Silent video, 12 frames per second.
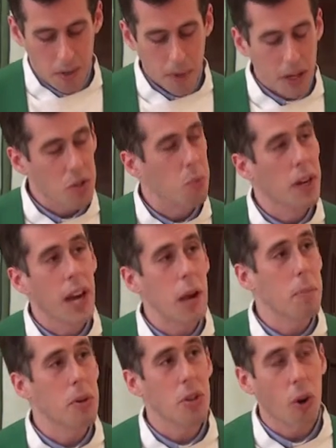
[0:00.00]
Because when
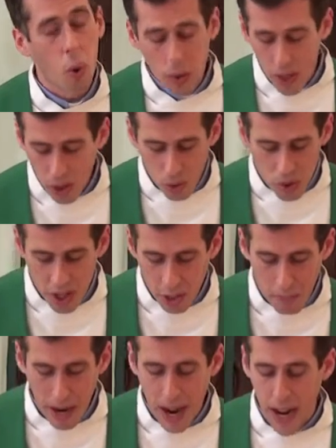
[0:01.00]
neighbors are only those
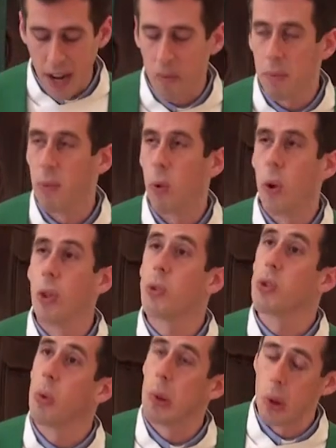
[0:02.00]
nearby, or
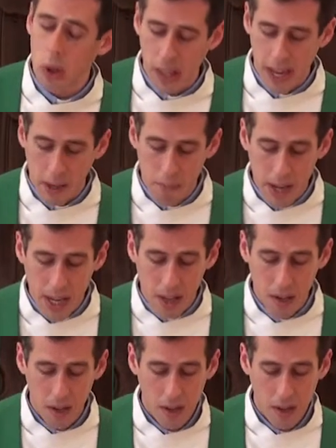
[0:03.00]
those who look like me,